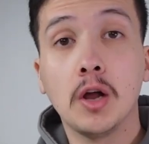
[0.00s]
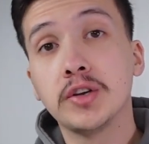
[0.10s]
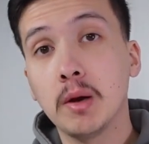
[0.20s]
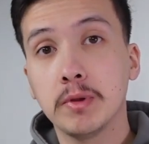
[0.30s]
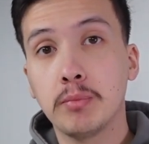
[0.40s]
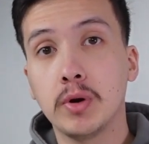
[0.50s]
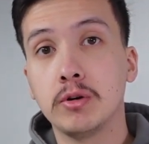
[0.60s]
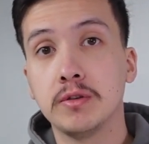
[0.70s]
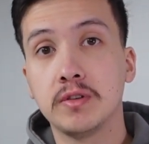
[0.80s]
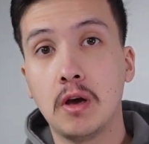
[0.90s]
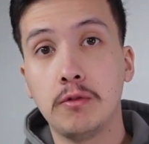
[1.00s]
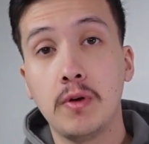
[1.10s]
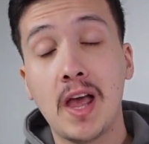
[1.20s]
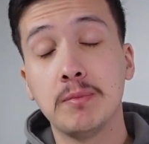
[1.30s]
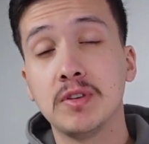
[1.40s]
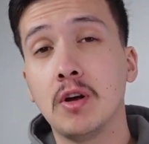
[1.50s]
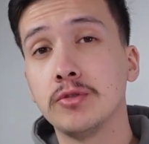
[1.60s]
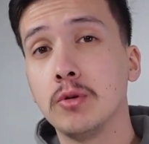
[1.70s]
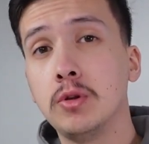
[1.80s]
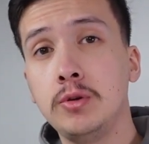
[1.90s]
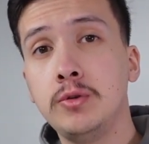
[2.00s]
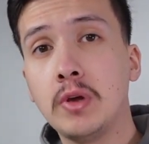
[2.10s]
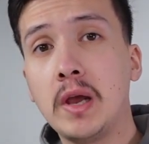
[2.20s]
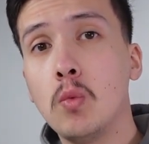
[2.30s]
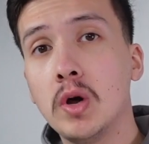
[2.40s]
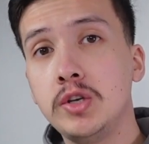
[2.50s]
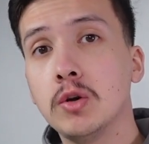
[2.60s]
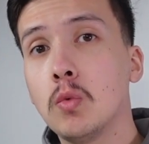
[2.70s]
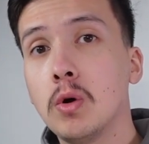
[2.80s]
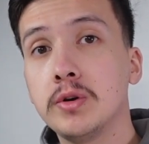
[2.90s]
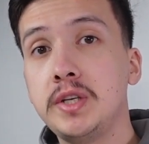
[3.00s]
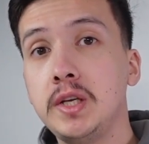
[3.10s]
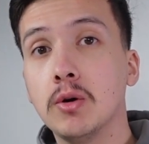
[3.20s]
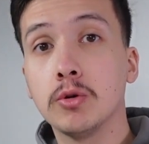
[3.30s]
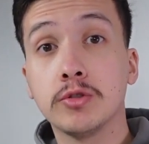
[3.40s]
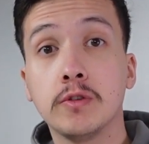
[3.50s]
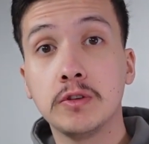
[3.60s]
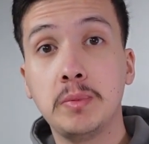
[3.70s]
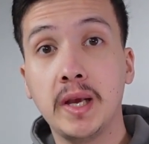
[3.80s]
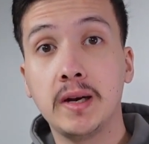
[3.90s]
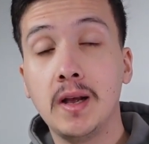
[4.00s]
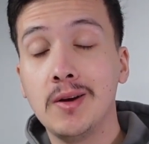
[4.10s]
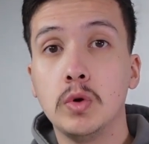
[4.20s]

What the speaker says: On top of the printer itself, Epson also includes a 1-year warranty or service plan,